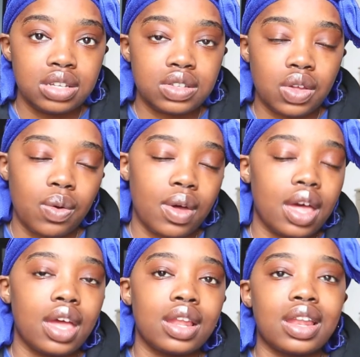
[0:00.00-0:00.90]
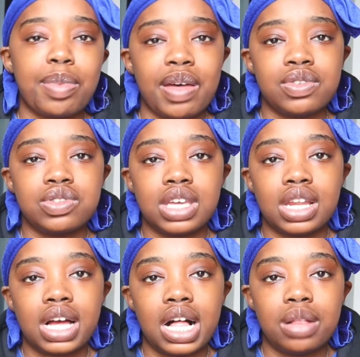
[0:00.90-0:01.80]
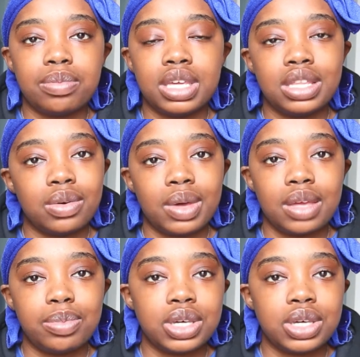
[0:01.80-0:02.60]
so I ended up having to get Calm either way,